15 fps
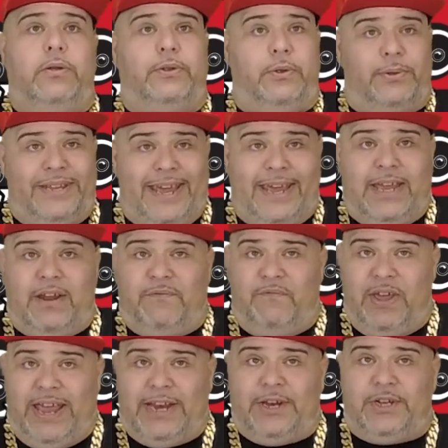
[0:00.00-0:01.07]
So take
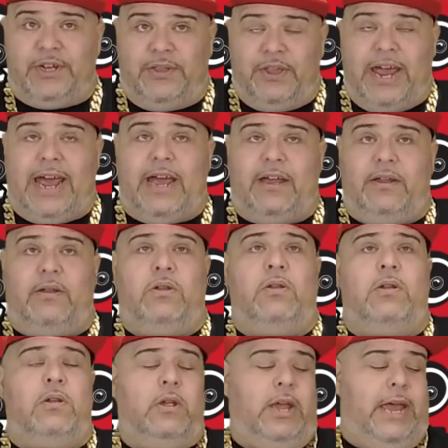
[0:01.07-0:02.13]
advantage of that.
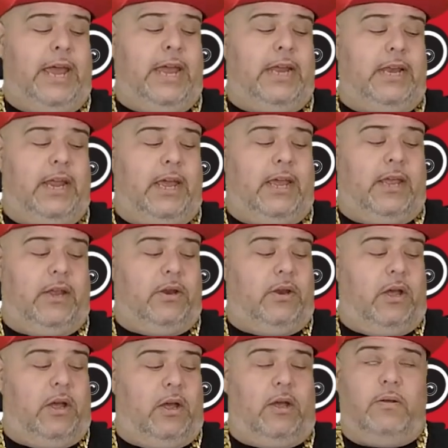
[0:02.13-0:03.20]
And
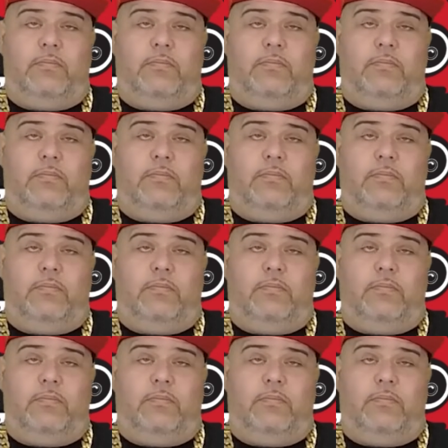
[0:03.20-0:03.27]
then